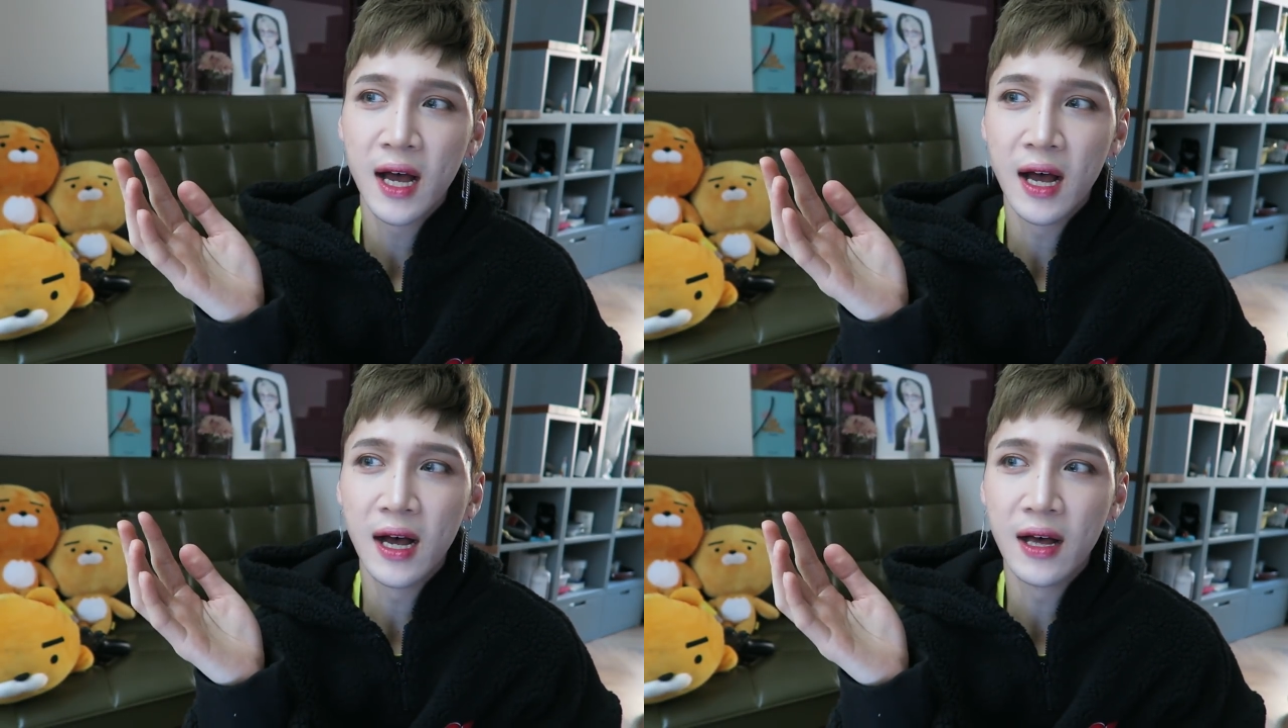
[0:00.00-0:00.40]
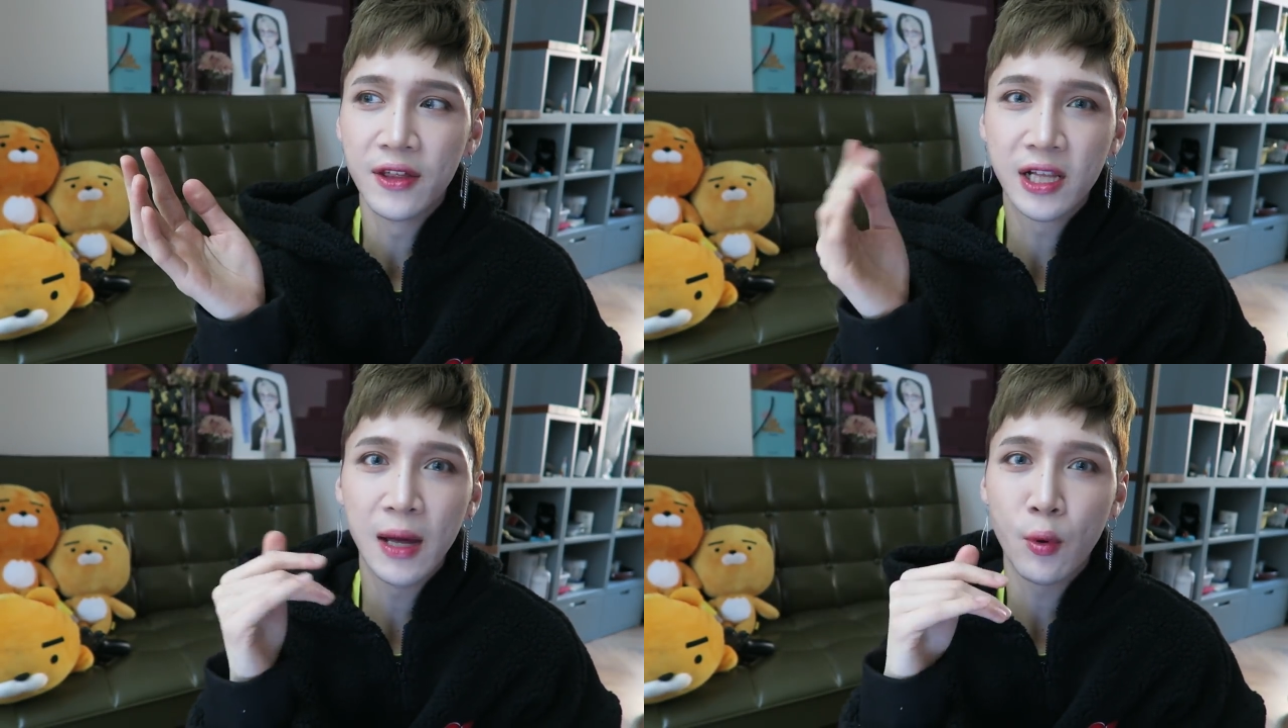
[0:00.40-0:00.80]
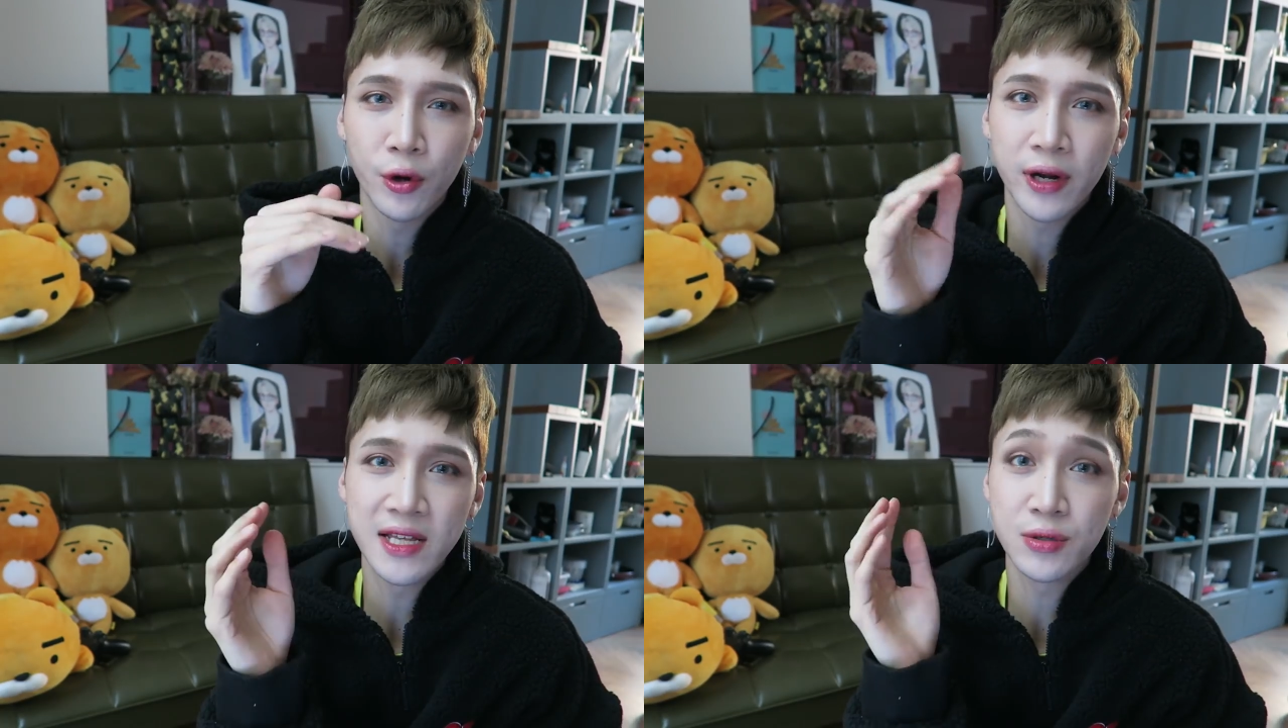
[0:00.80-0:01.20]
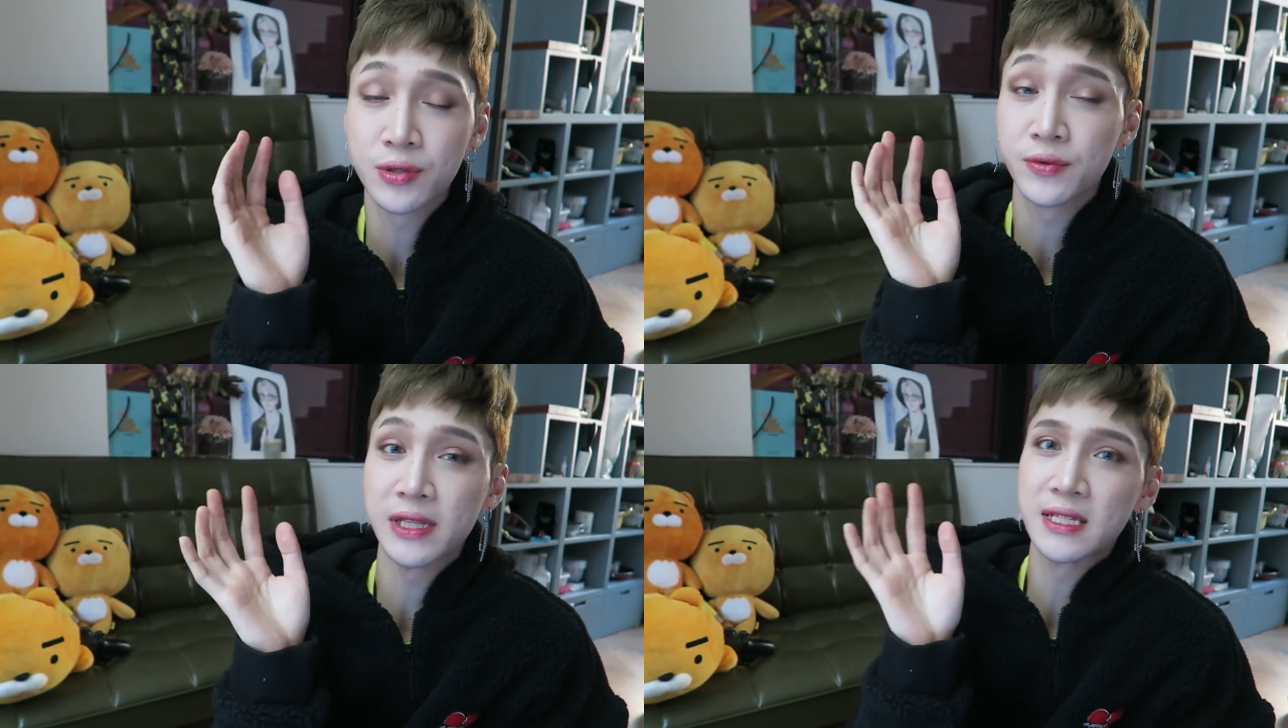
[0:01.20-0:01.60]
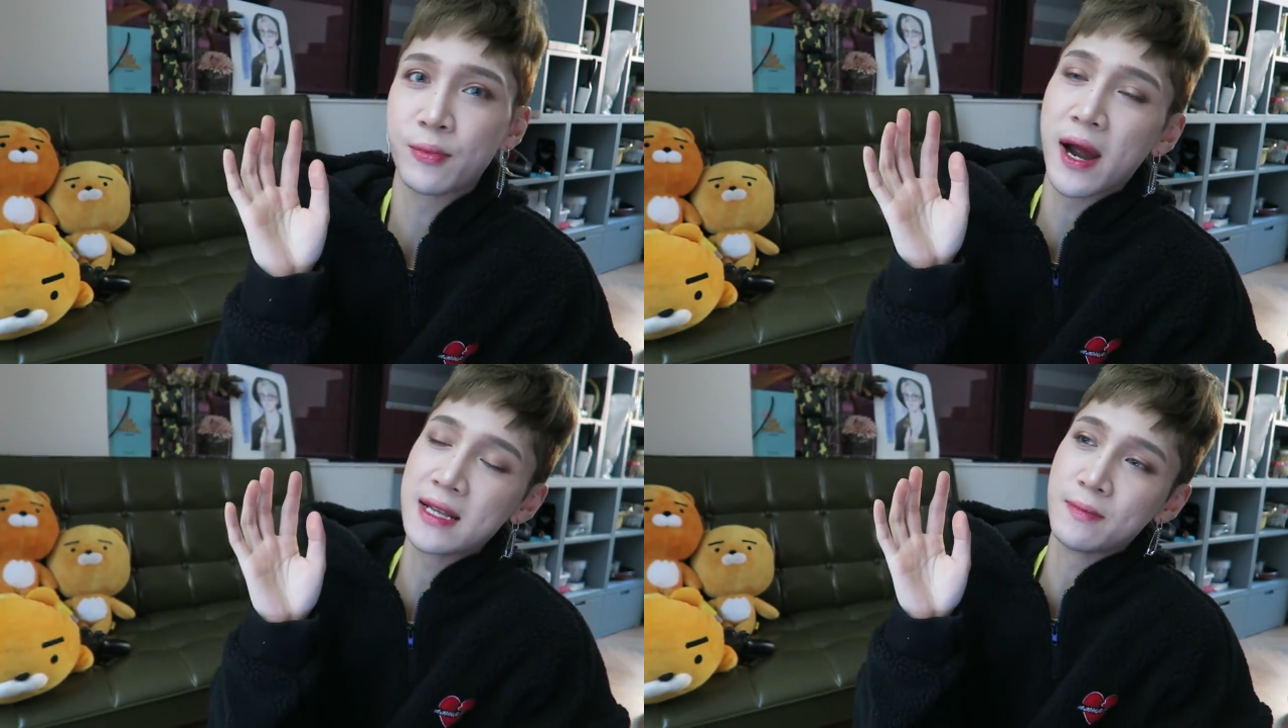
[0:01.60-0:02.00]
uh, the club organizer was really
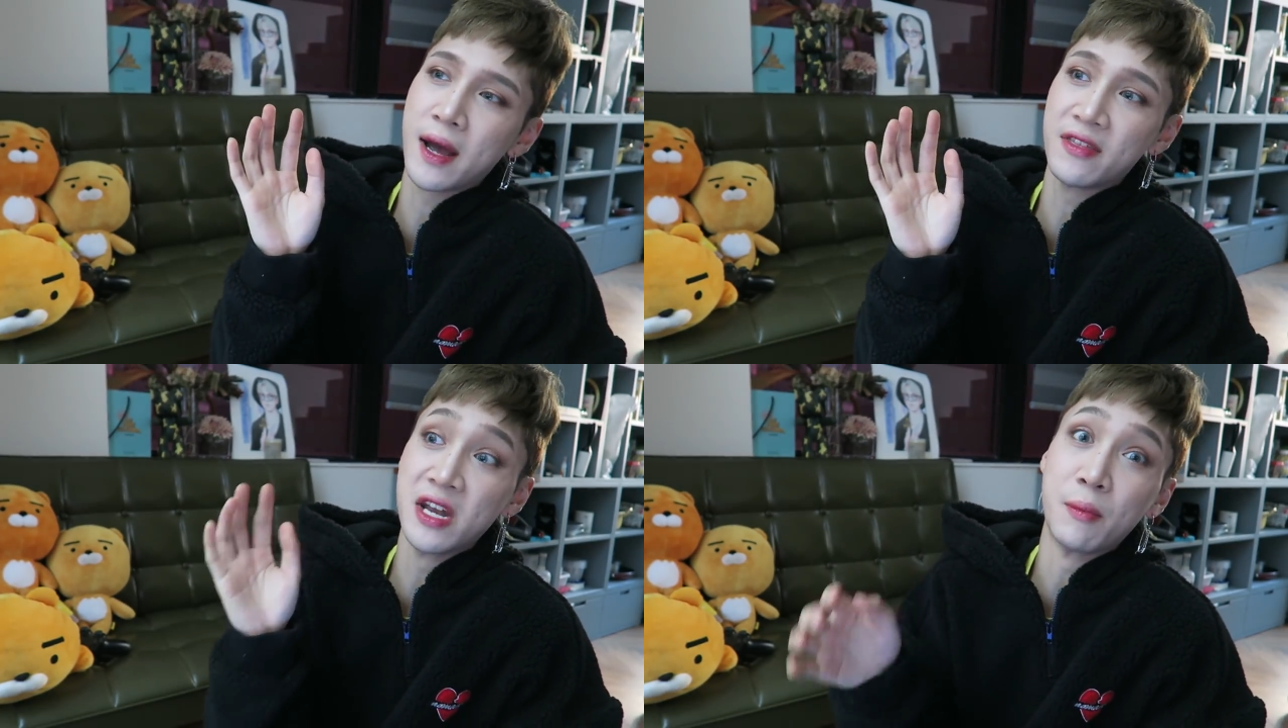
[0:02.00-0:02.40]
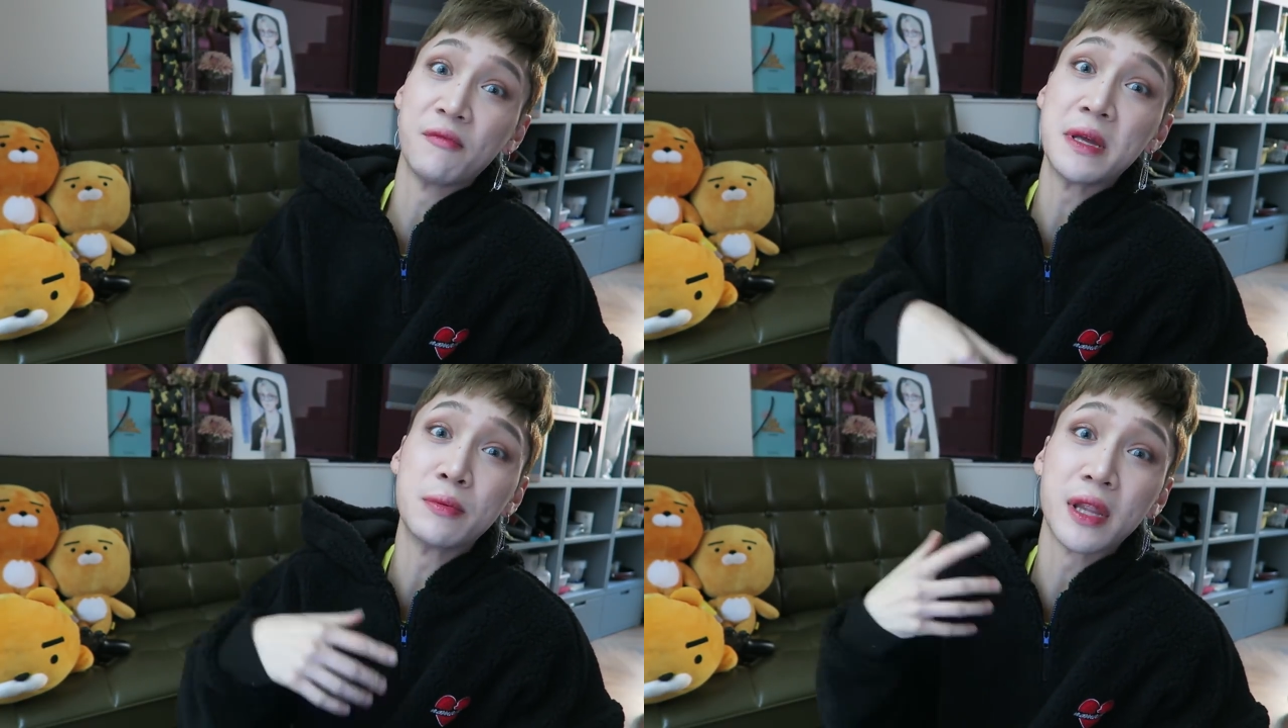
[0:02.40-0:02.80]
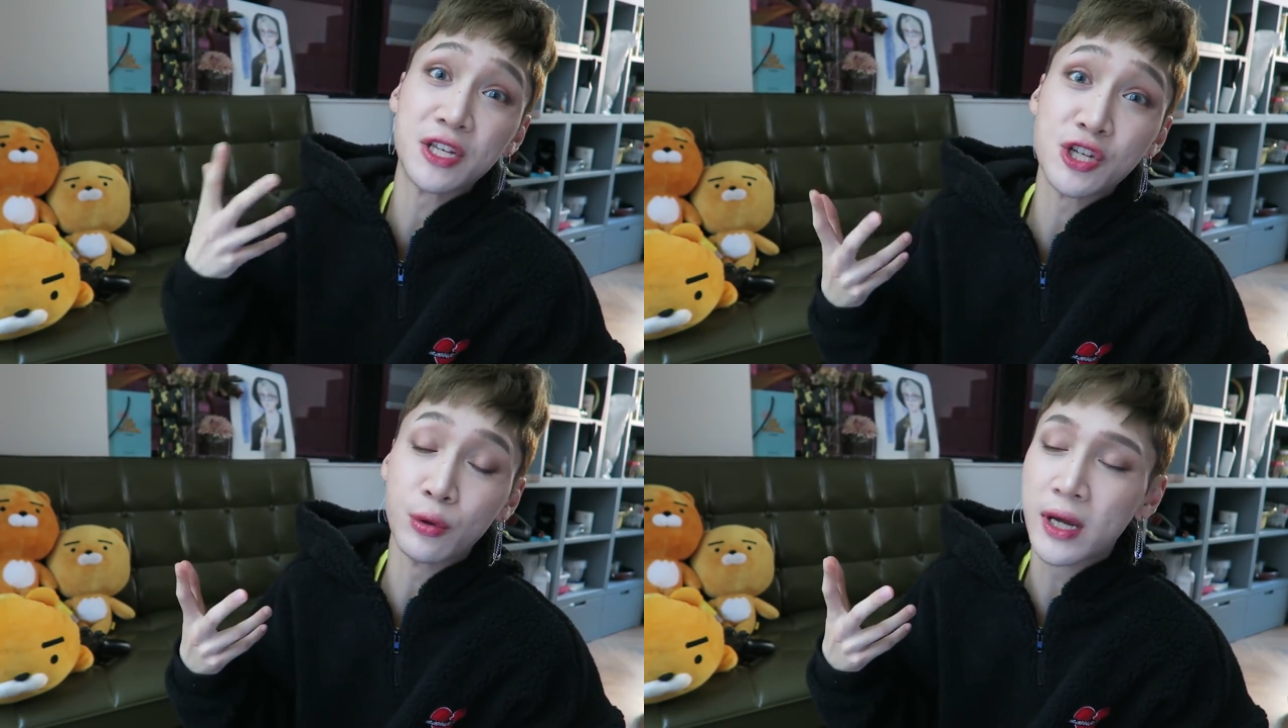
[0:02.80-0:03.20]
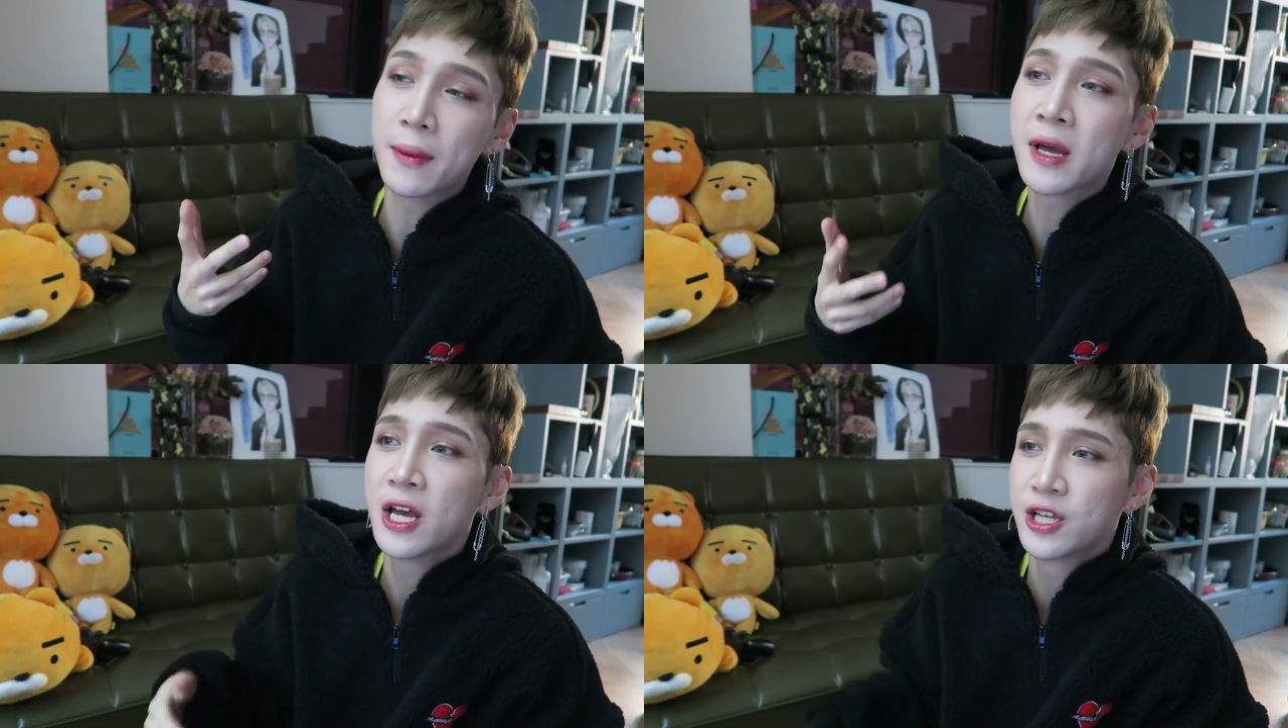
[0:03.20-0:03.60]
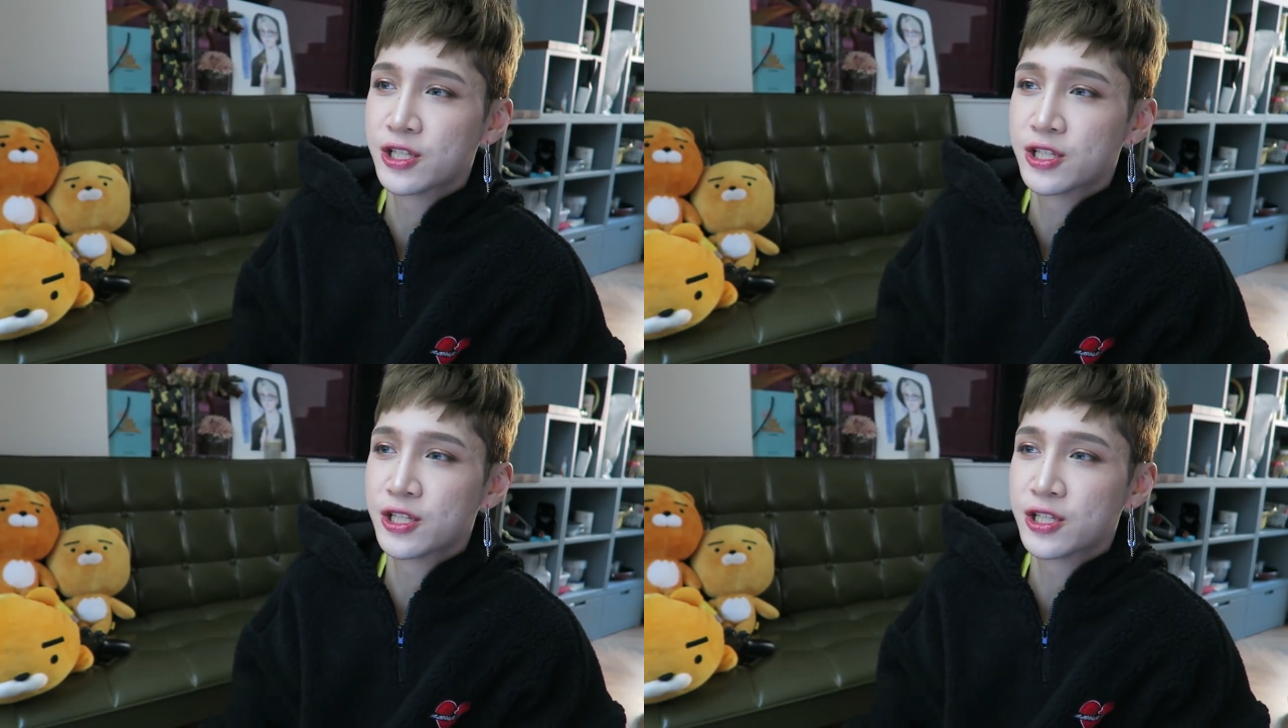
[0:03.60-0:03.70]
surprised by the number of people that showed up.